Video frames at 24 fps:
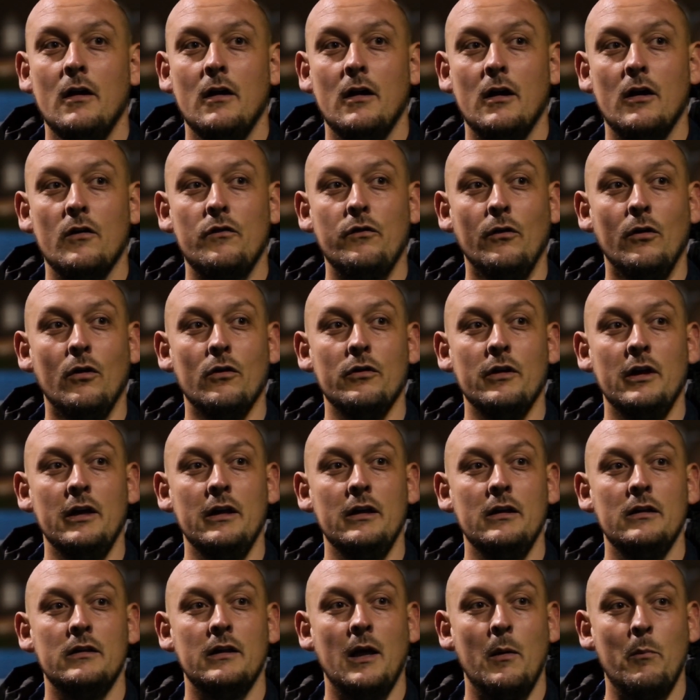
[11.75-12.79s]
I thought
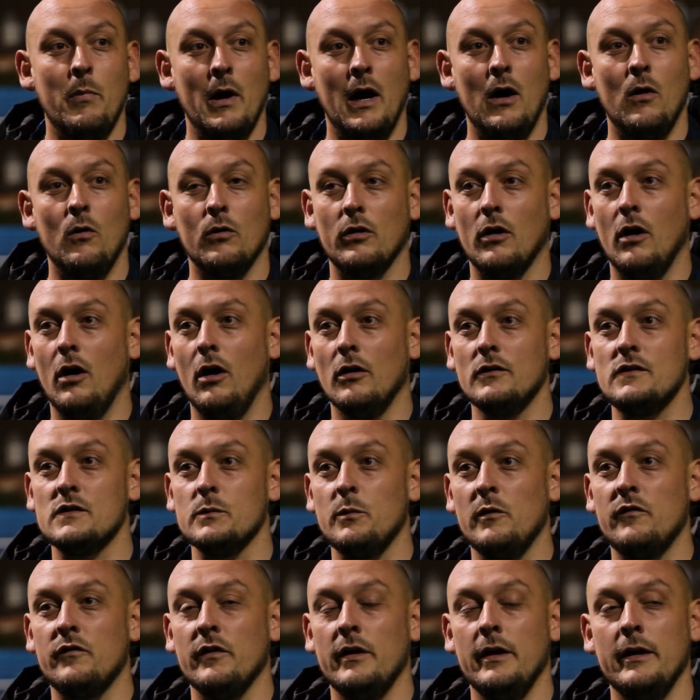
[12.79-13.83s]
they battled hard,
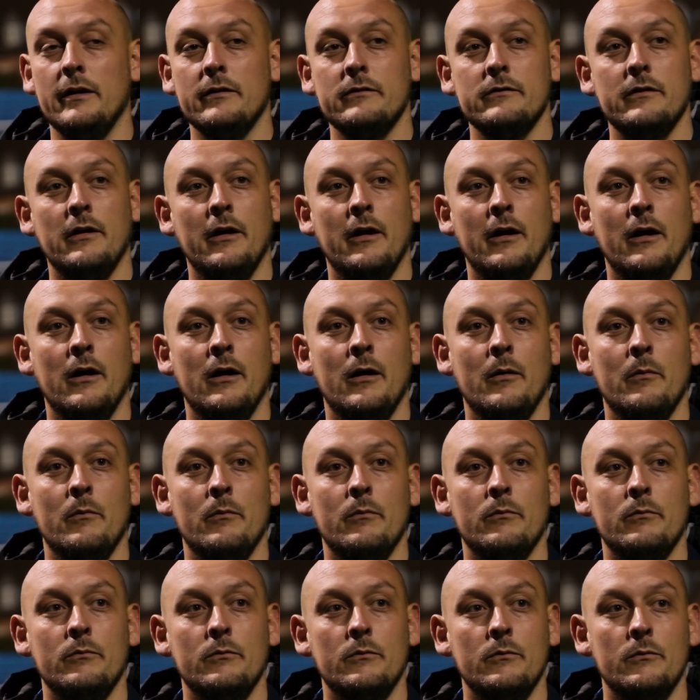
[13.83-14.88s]
to be fair.
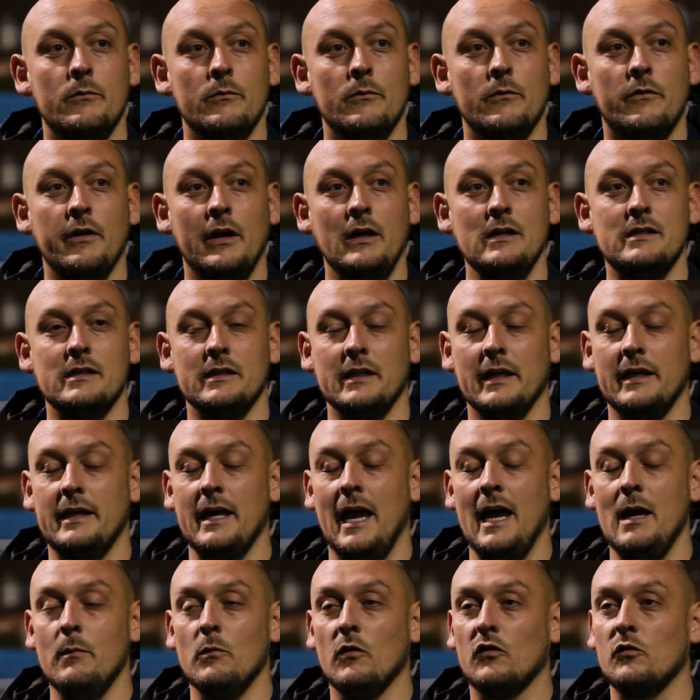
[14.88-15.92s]
Things in the
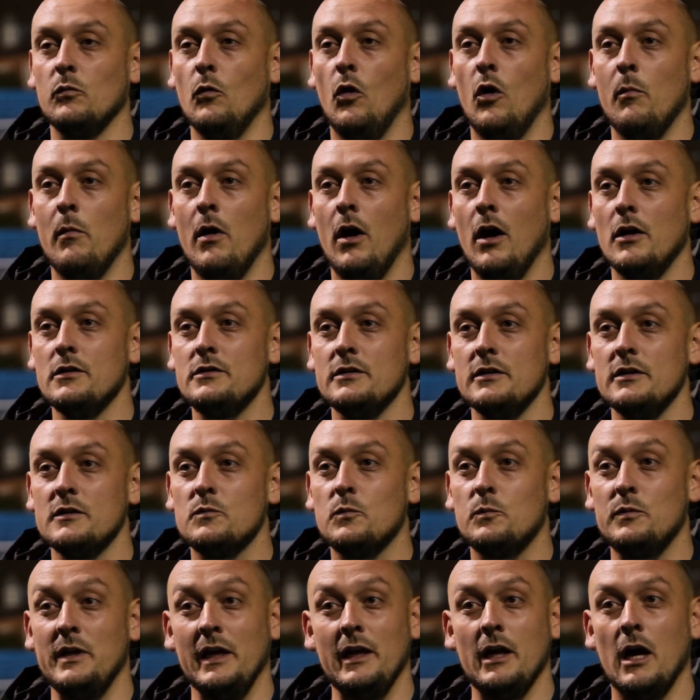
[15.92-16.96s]
game, the small
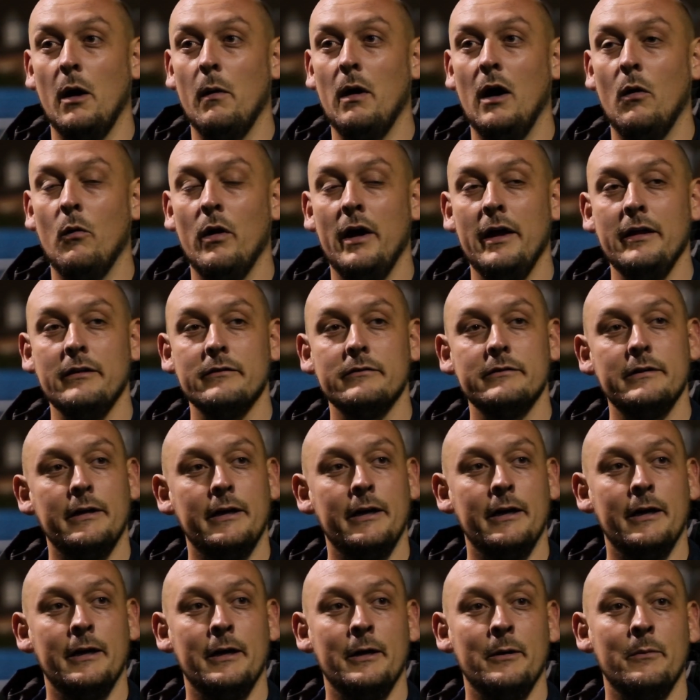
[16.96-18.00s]
margins didn't go our way,
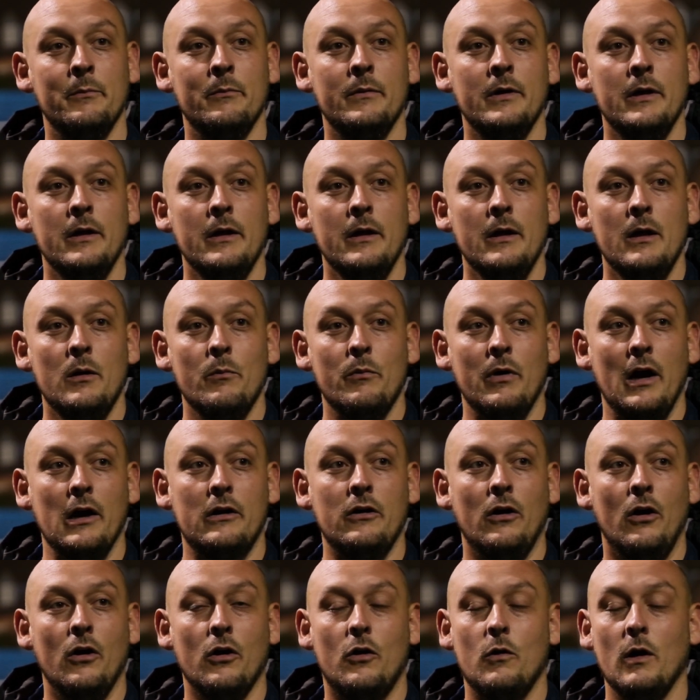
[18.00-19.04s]
but I
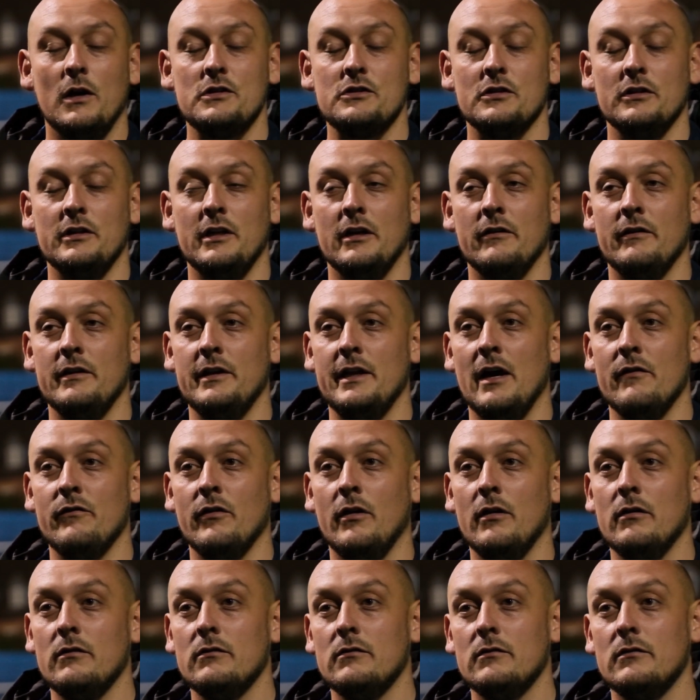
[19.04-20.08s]
can't question their
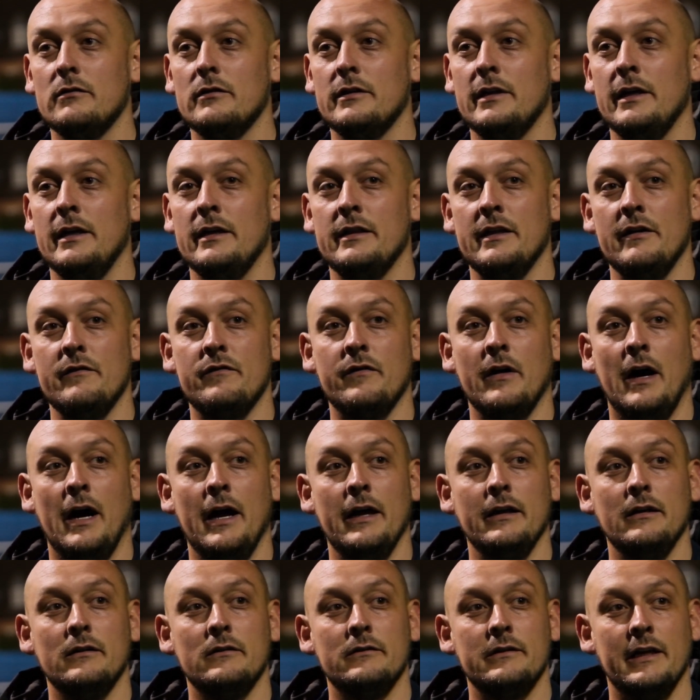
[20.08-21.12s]
endeavour, their
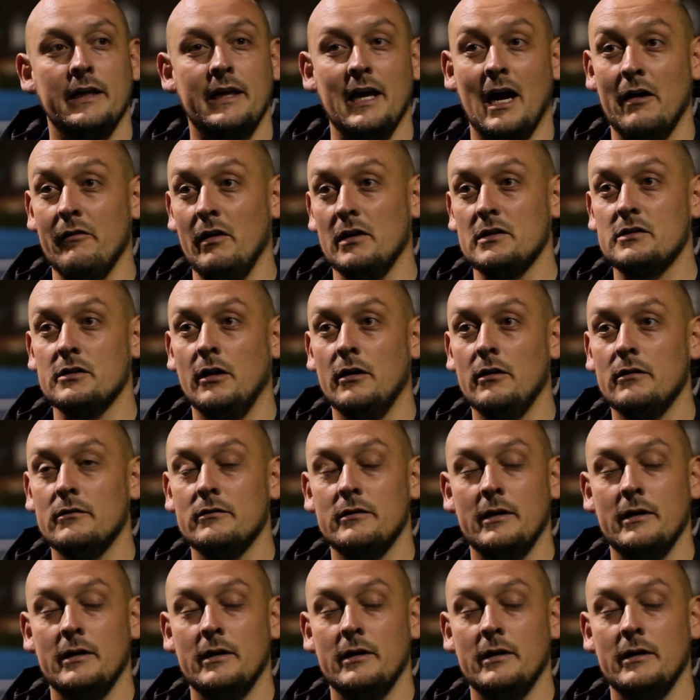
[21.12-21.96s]
fight, their character.